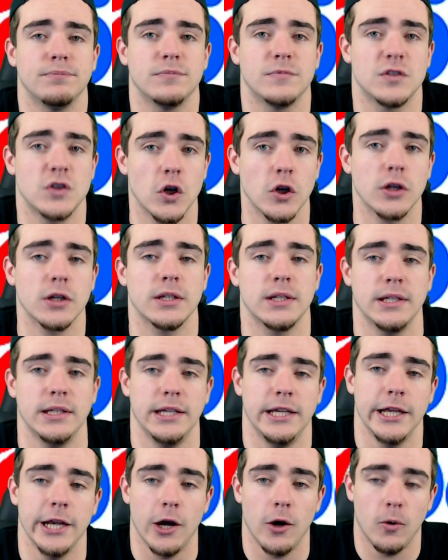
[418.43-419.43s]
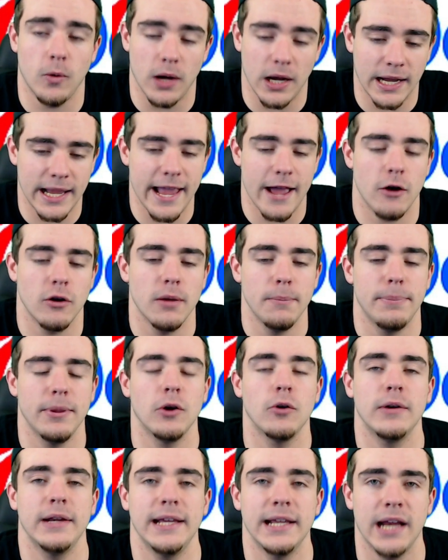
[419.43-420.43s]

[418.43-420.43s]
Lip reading: took, you know, accountability.